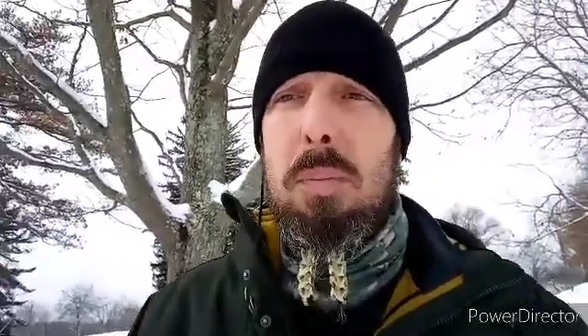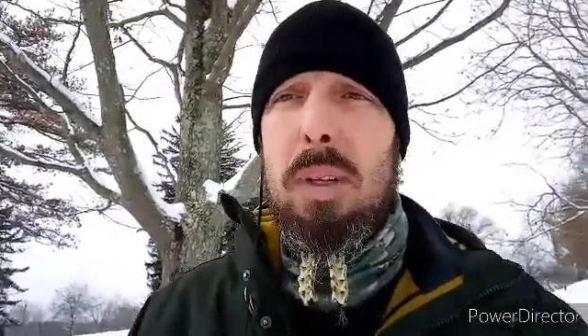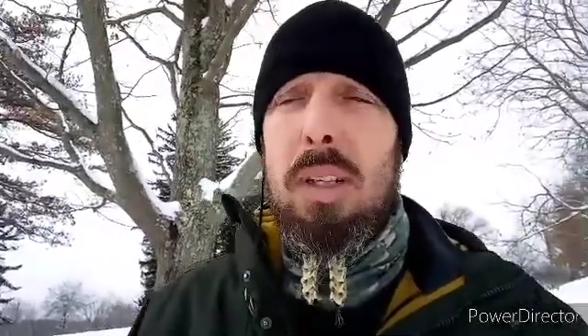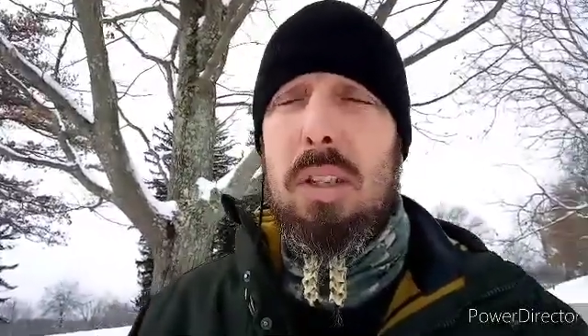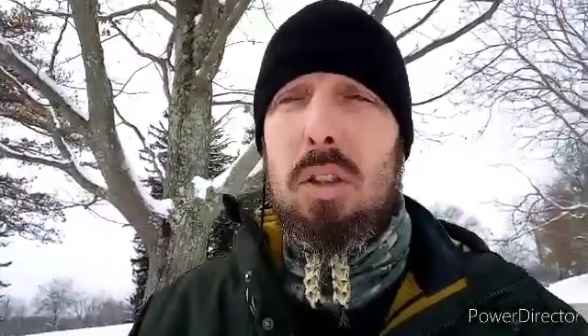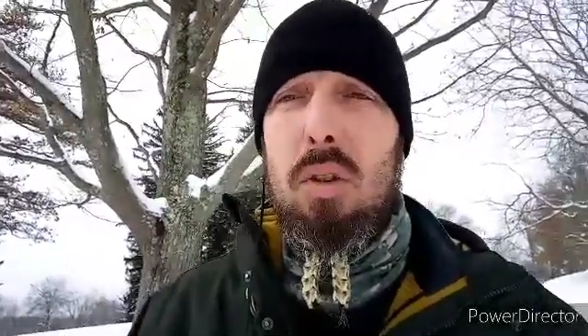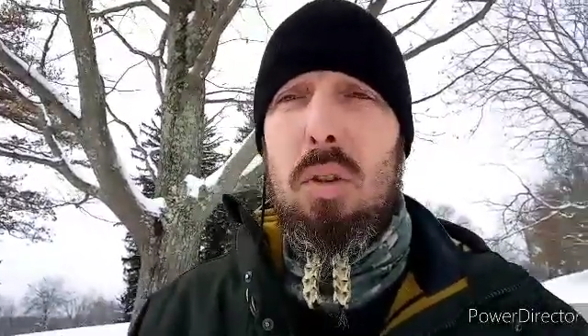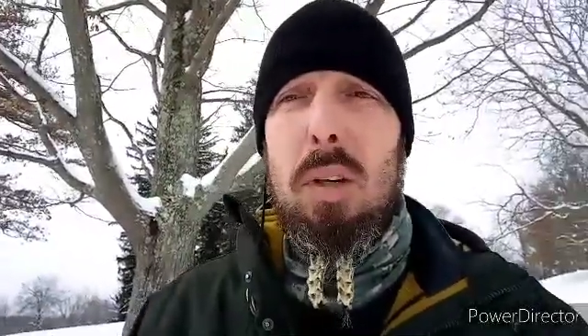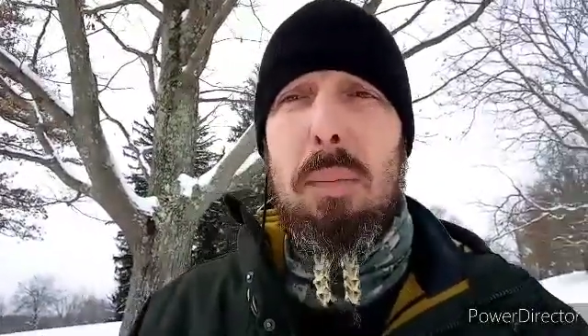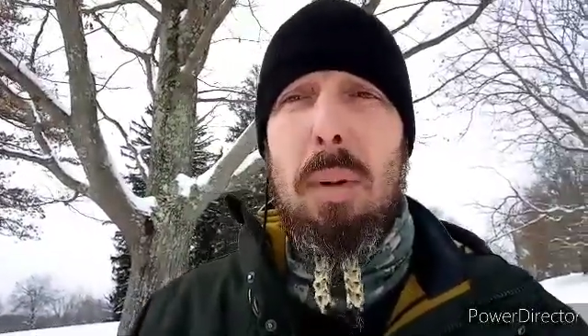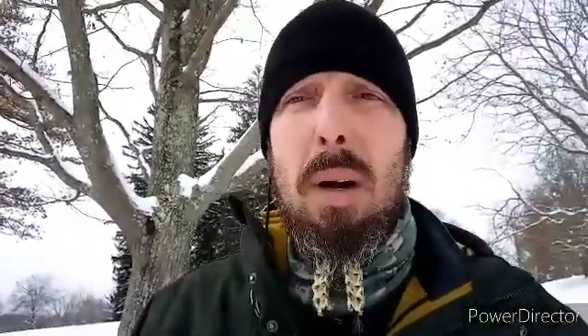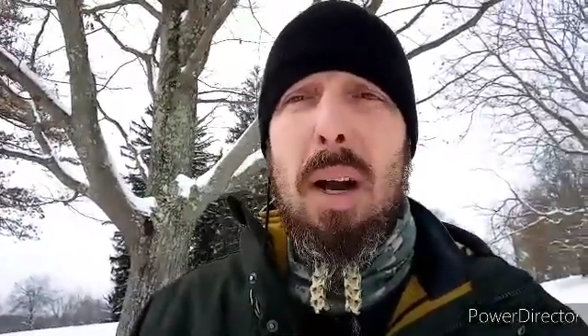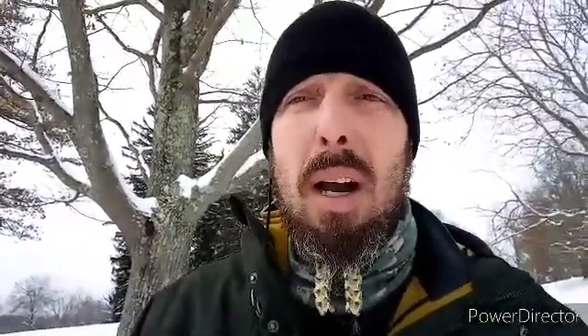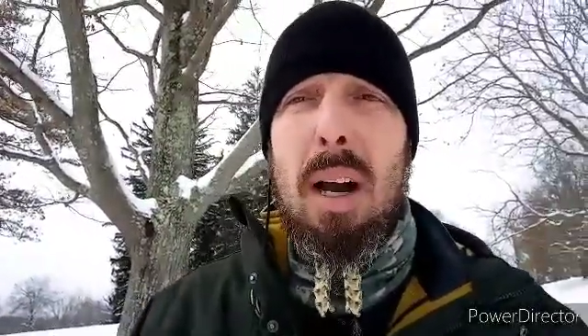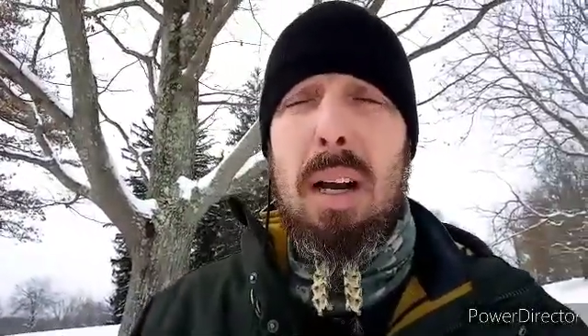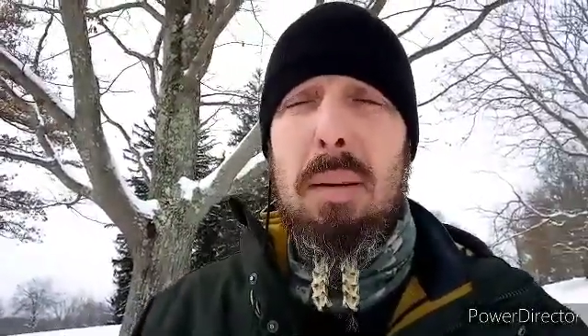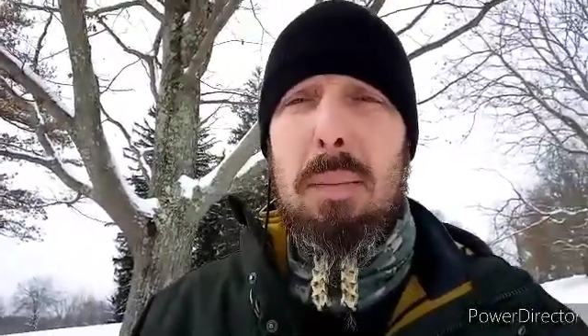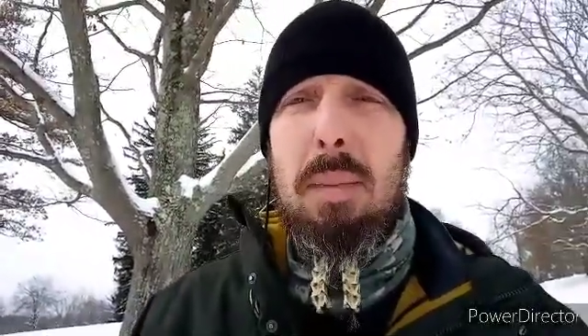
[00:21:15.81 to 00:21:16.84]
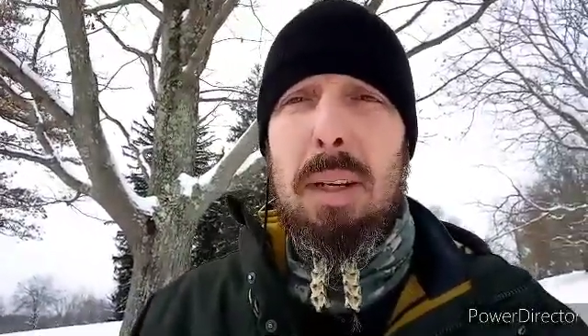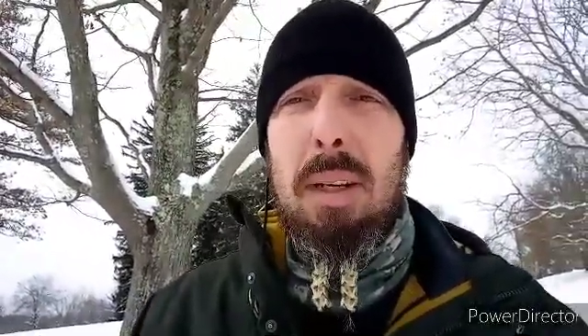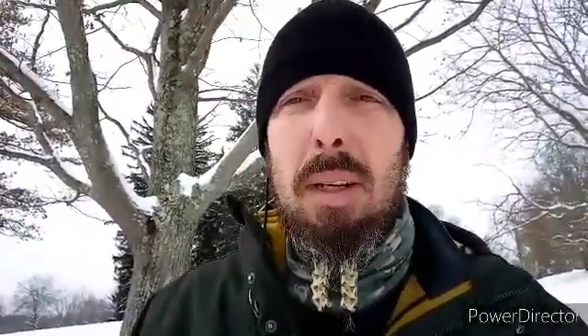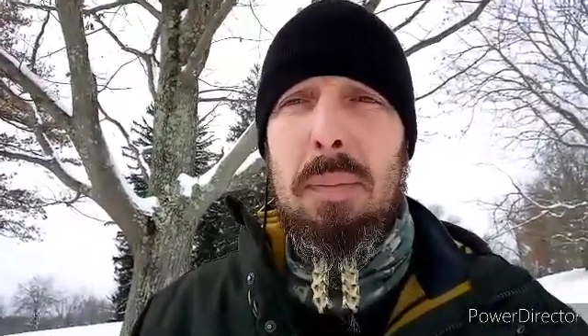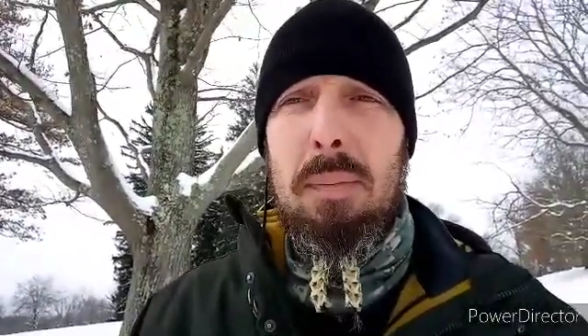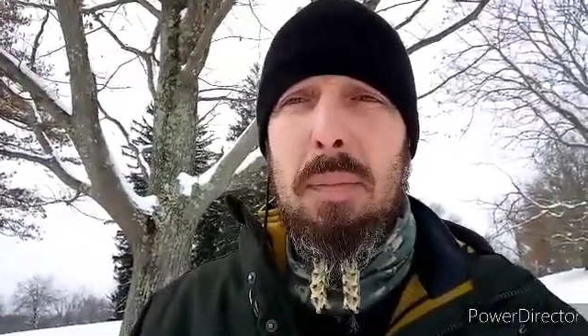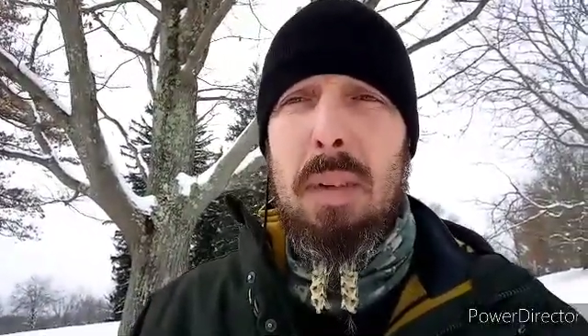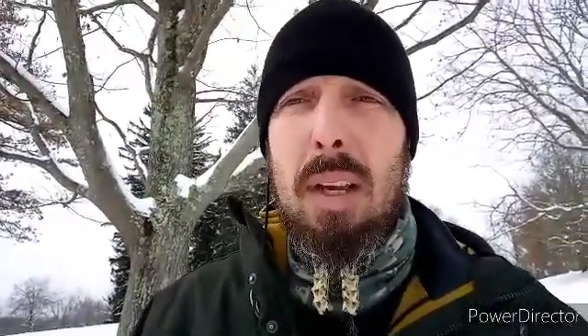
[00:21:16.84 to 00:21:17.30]
big tree behind me
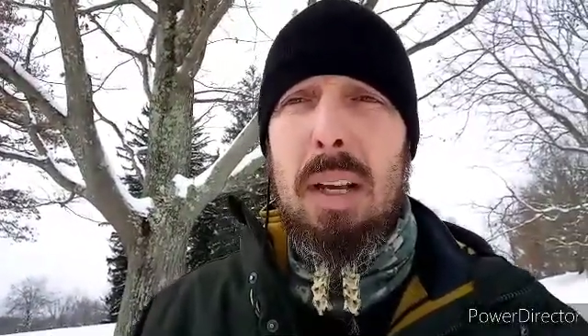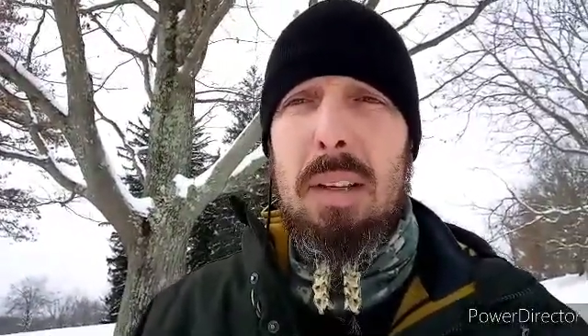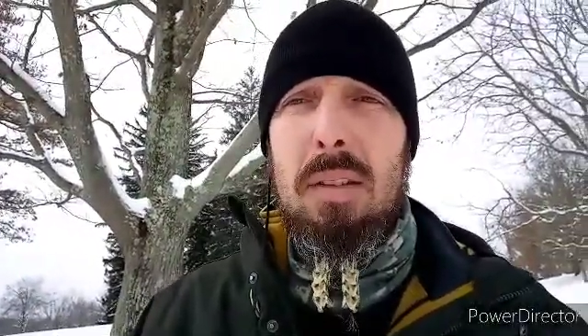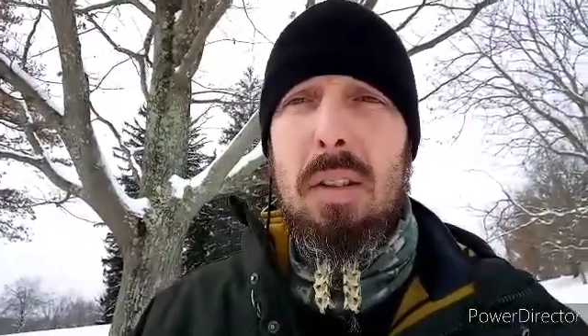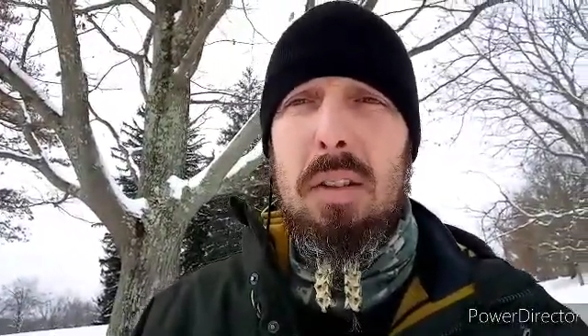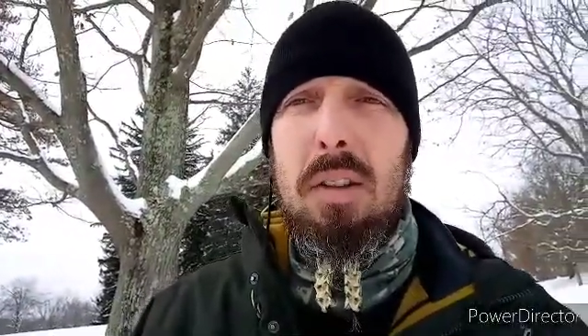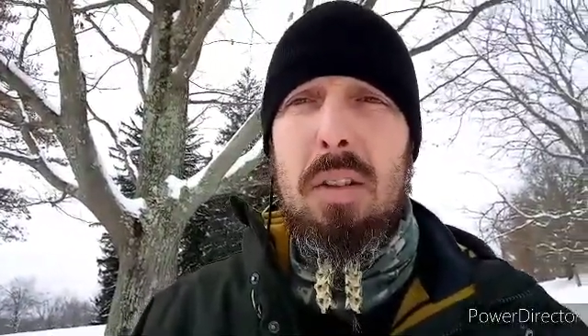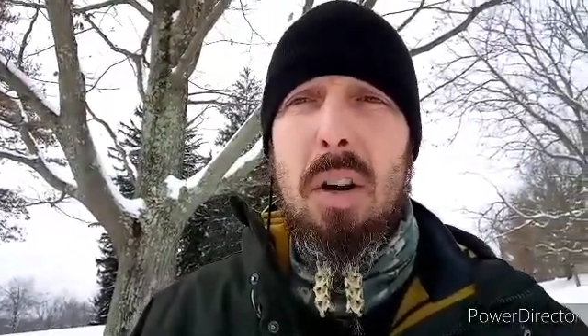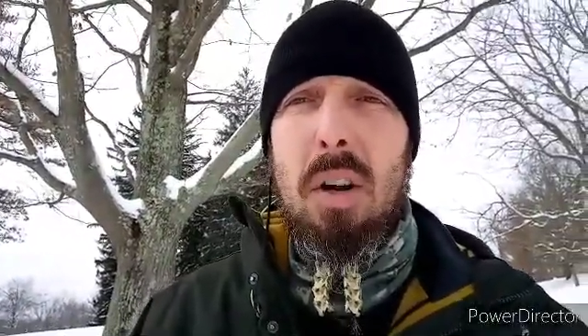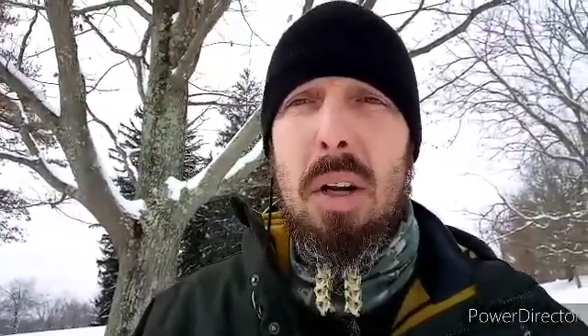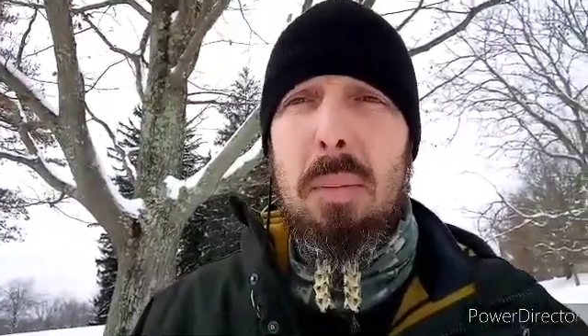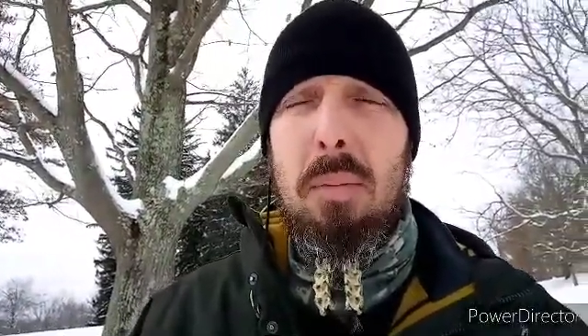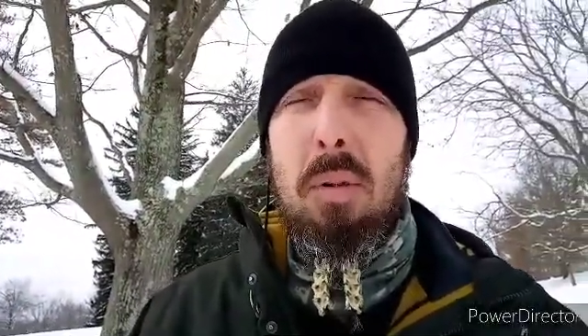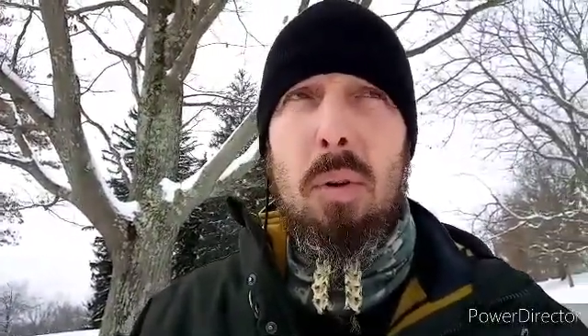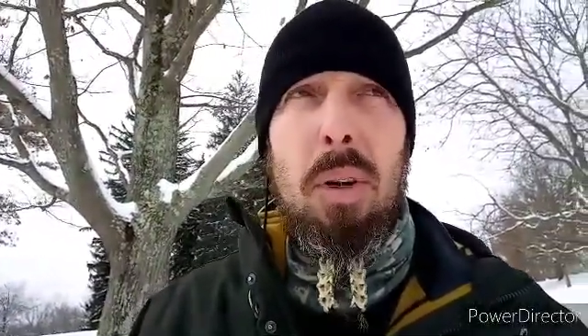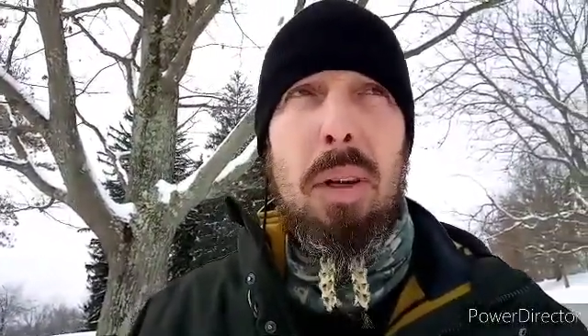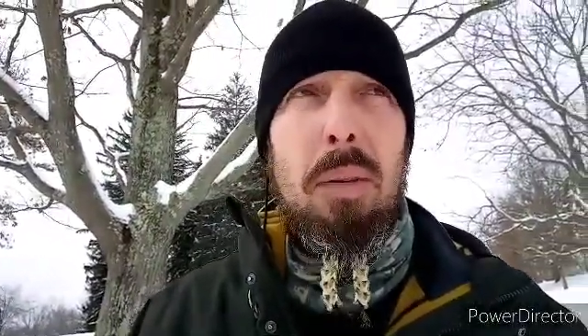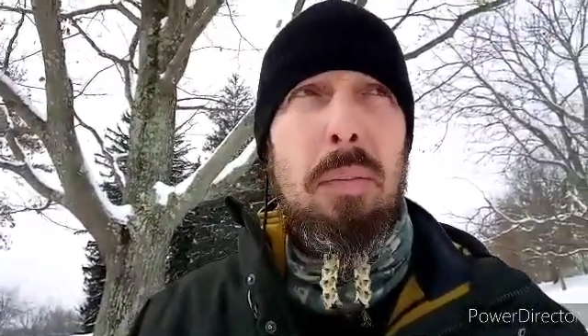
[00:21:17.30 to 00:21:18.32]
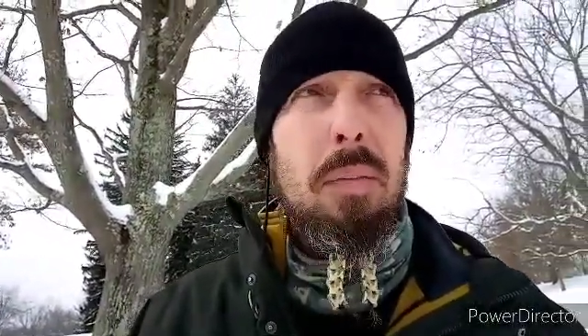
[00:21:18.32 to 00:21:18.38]
as our starting point.